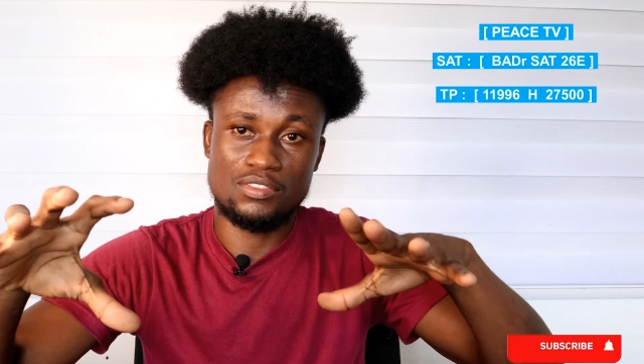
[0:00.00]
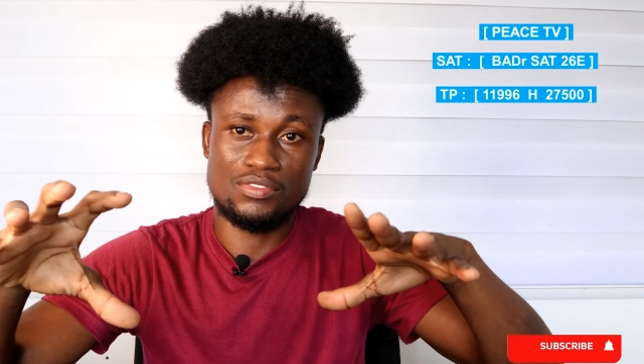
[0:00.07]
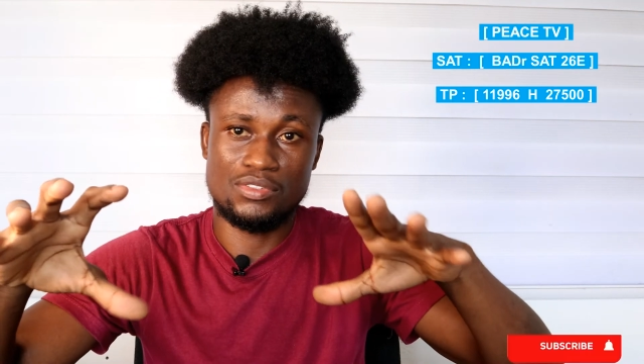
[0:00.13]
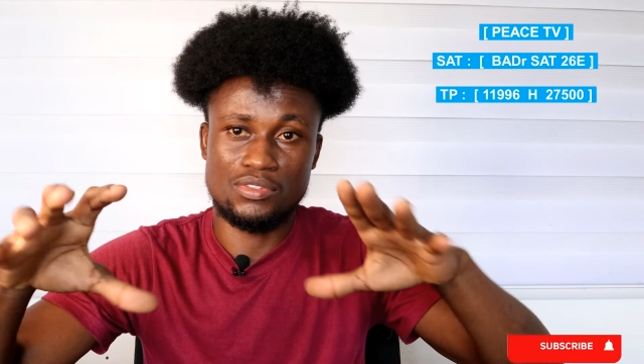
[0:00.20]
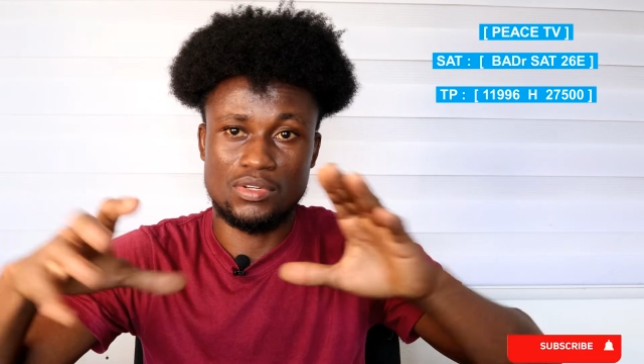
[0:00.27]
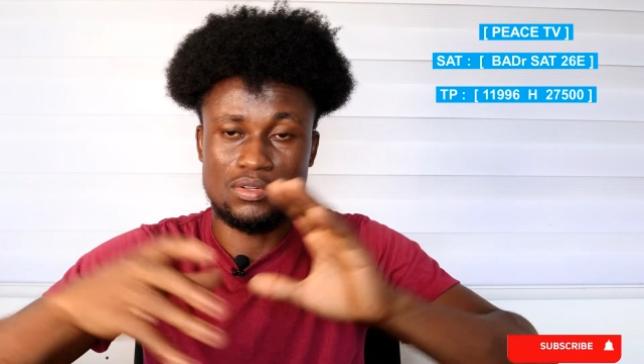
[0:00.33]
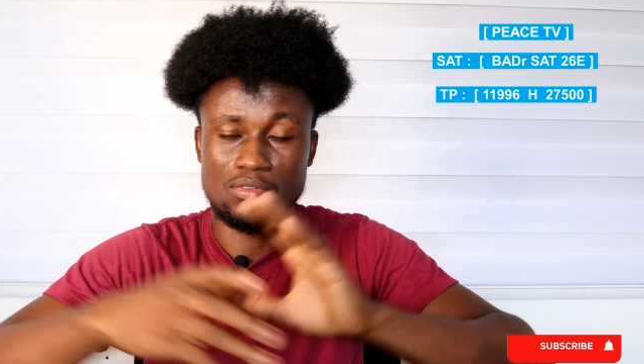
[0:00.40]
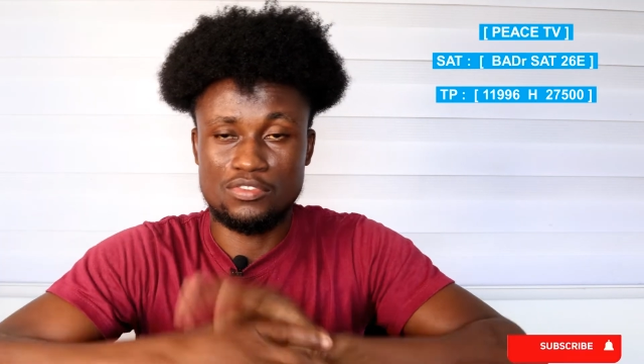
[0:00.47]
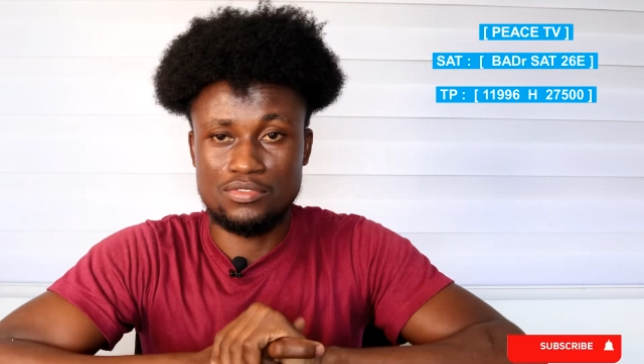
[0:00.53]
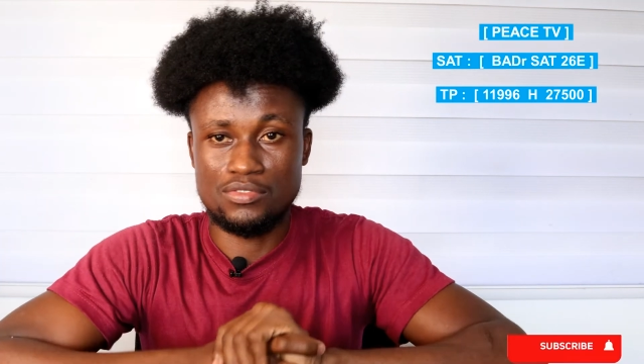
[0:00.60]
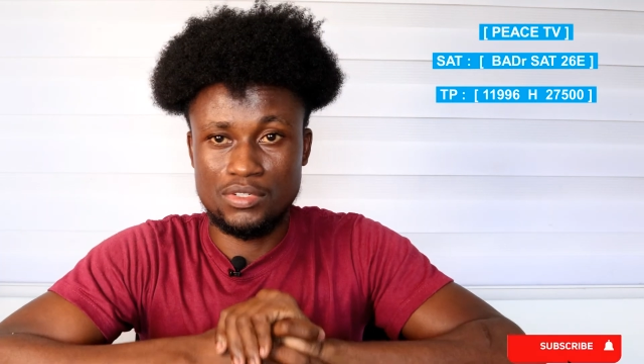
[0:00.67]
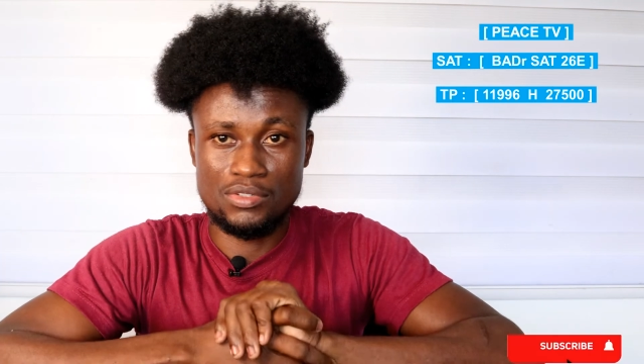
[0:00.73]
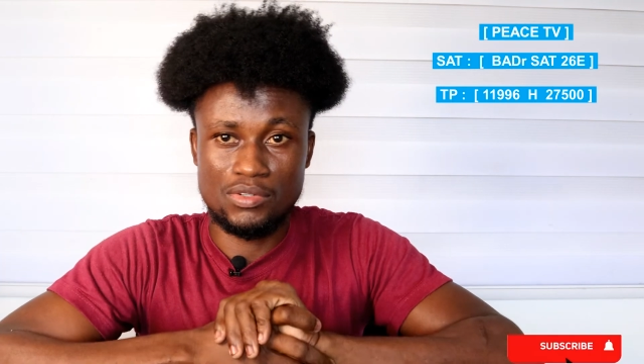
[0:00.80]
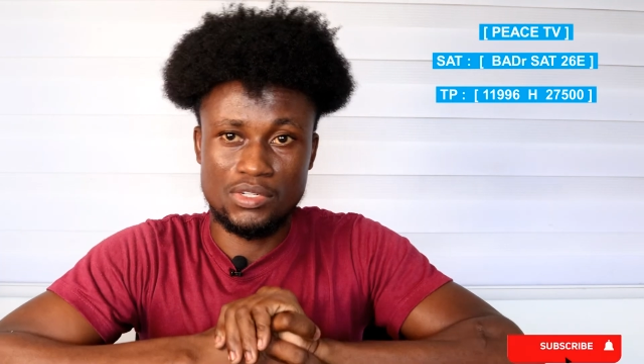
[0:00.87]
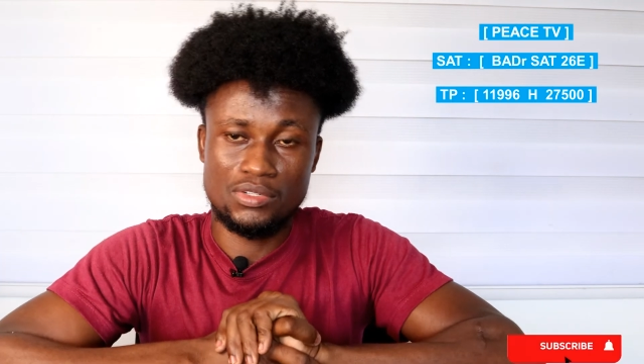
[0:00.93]
video helpful
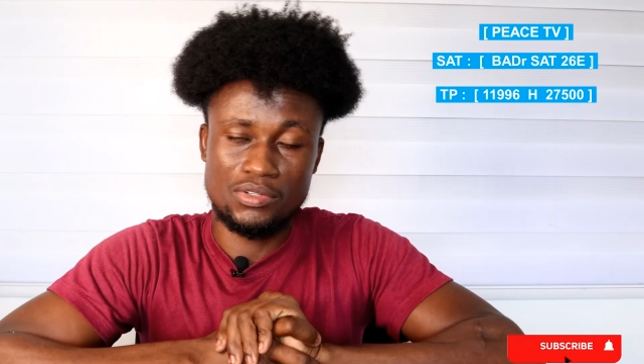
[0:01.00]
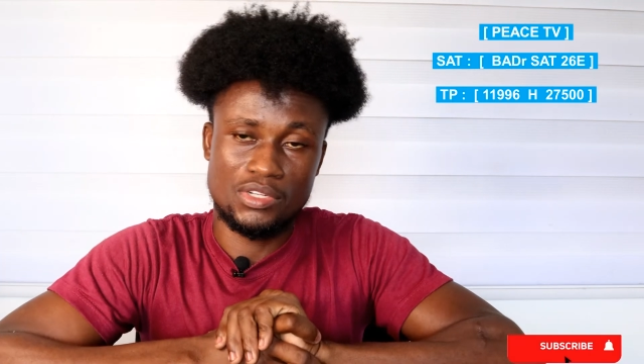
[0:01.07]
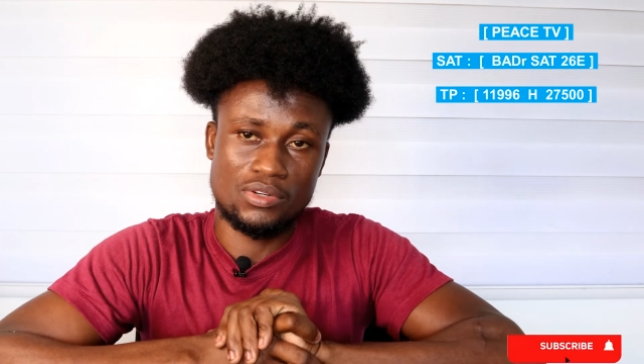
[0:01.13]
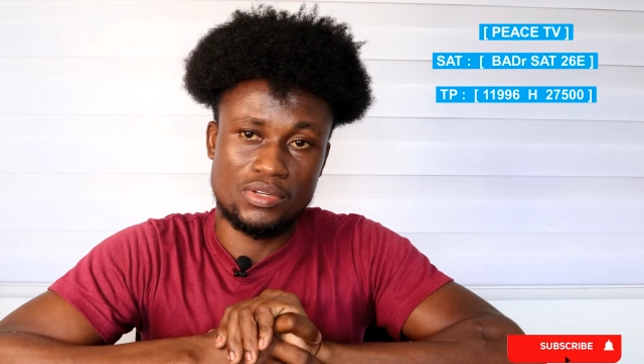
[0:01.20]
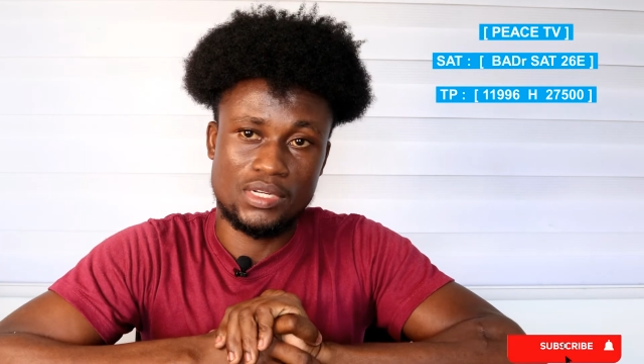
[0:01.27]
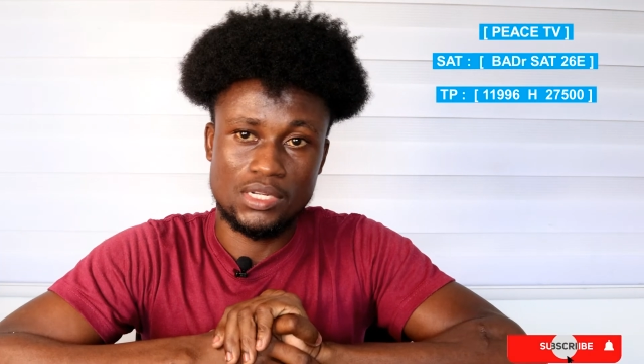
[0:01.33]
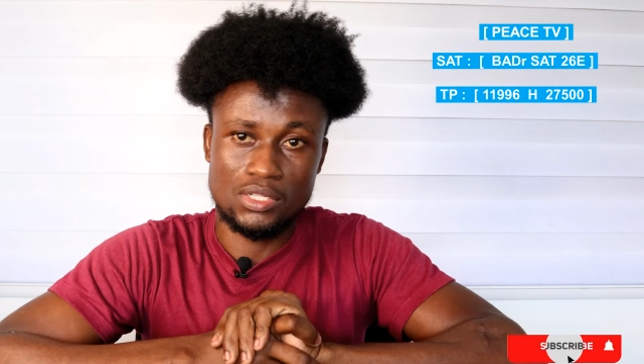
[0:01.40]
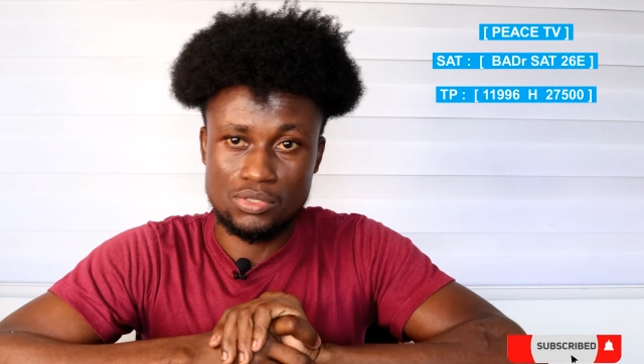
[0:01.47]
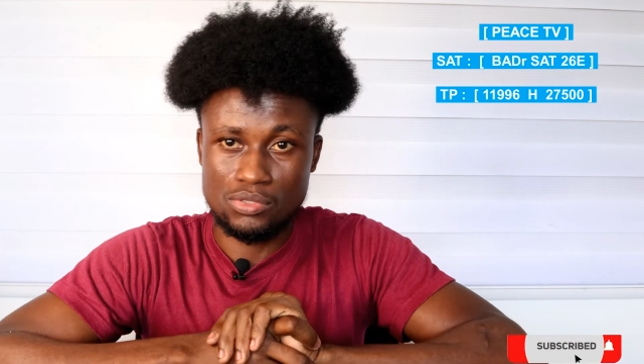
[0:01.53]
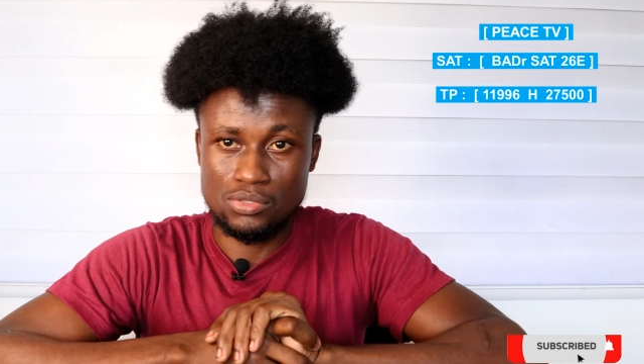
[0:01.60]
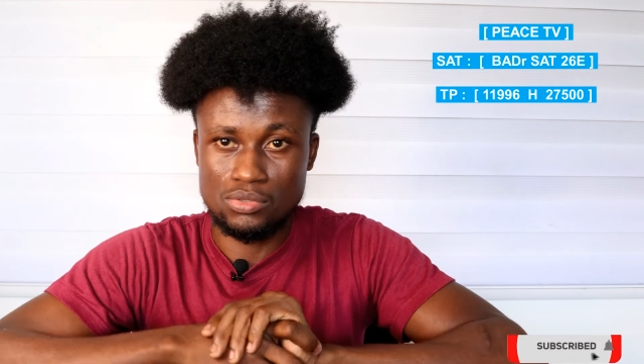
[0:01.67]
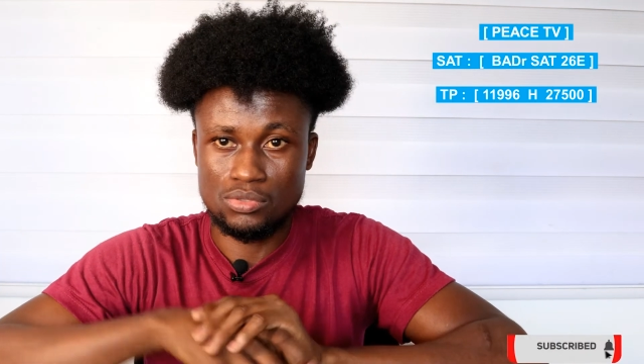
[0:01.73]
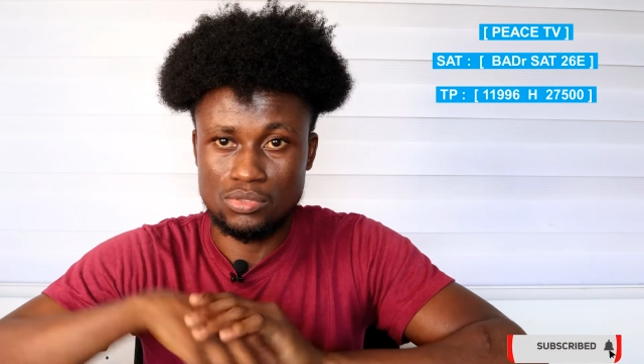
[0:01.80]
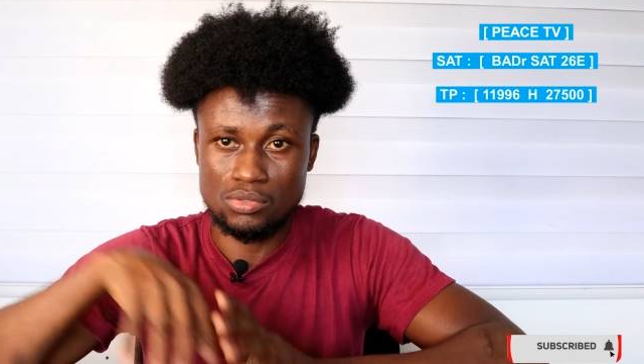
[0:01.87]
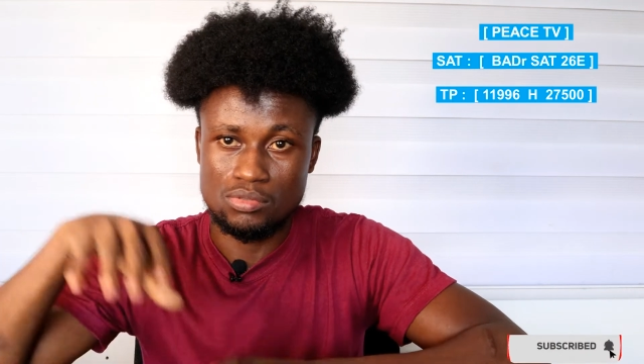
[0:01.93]
and you're new here, you got to
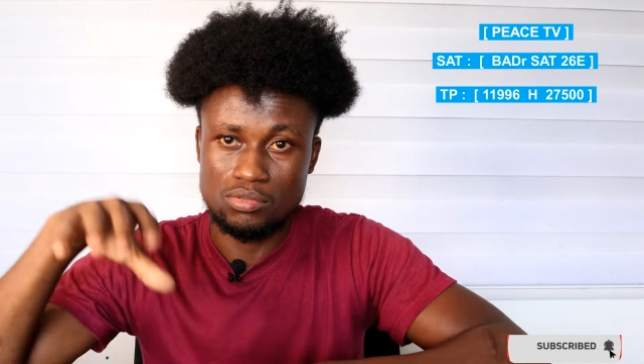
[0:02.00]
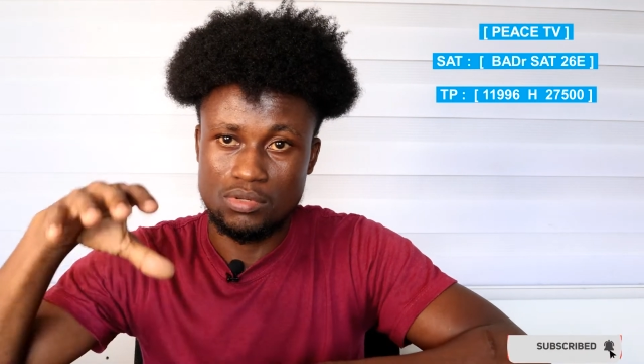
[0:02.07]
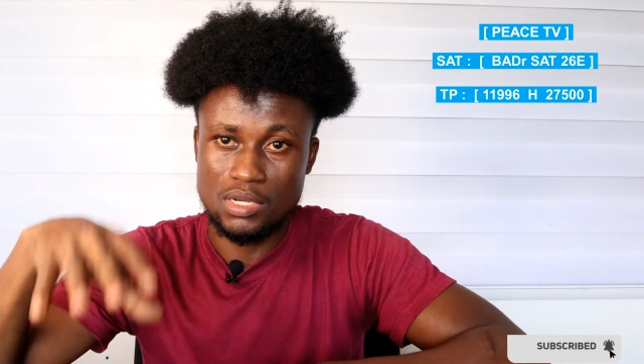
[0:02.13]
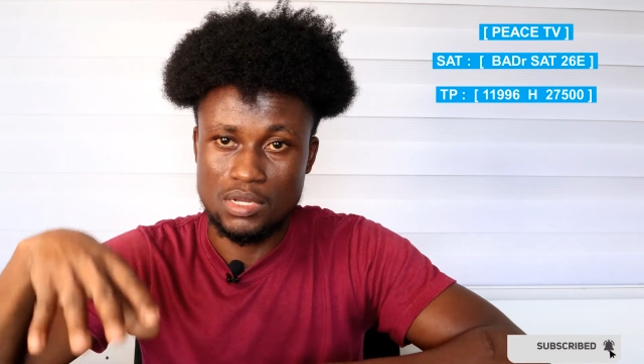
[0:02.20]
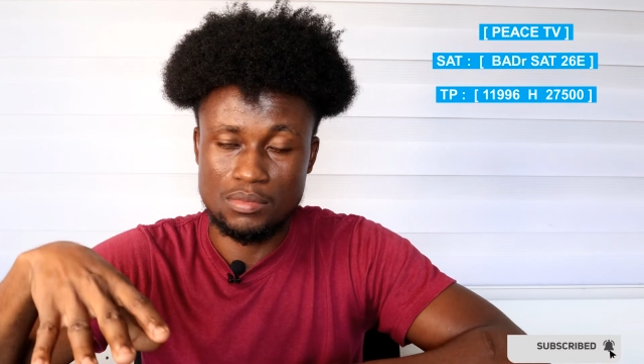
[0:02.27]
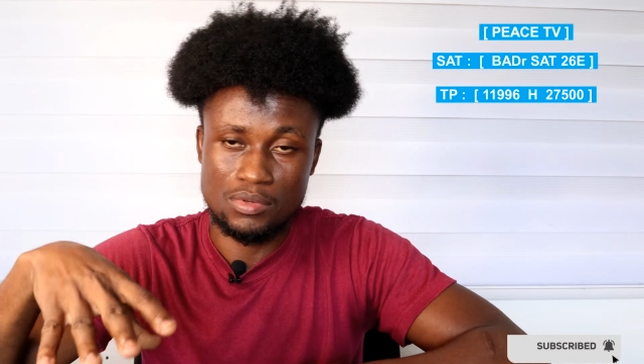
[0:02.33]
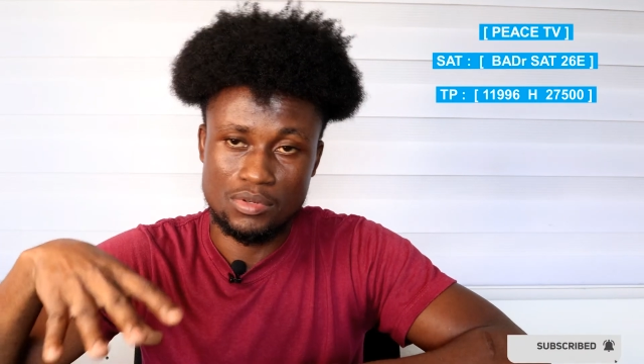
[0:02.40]
do subscribe,